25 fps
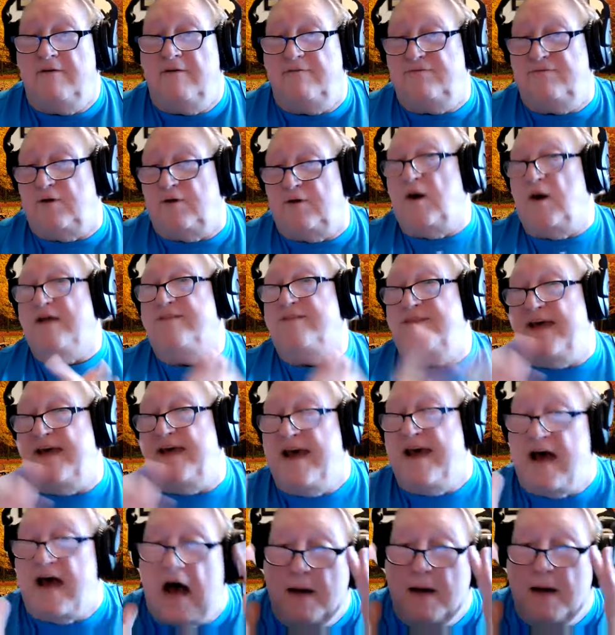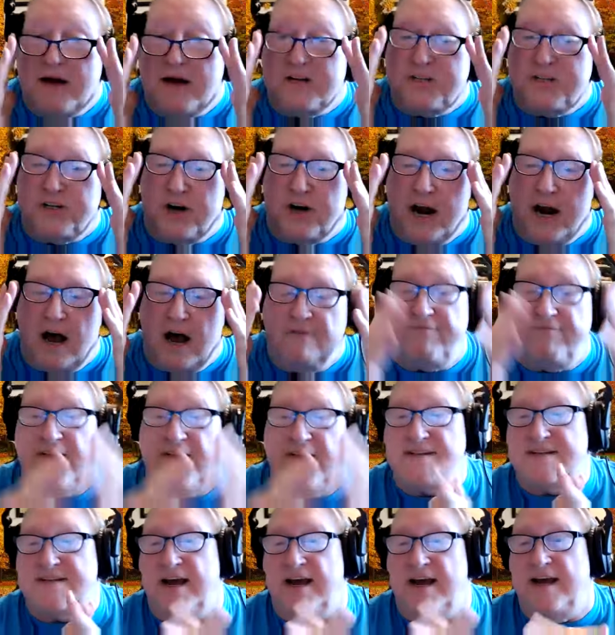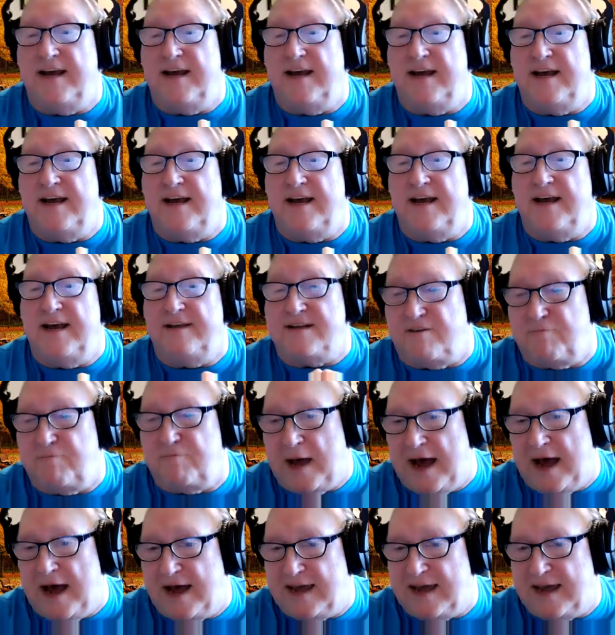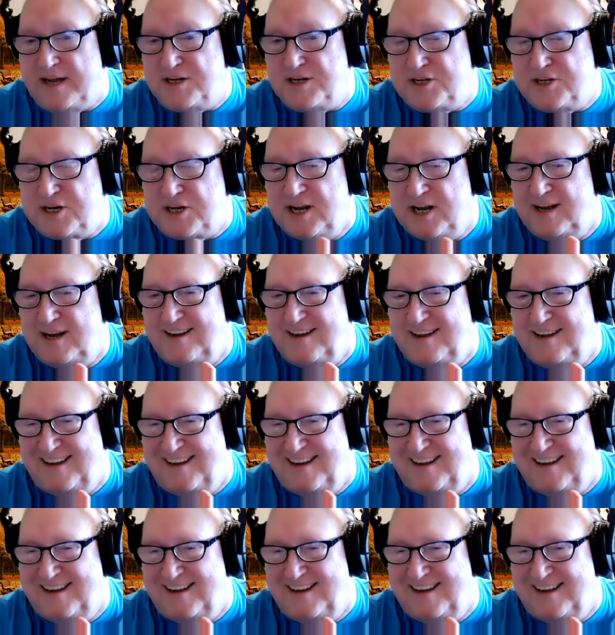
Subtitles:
For one thing, I'm not sure how fast I can get this stuff packaged.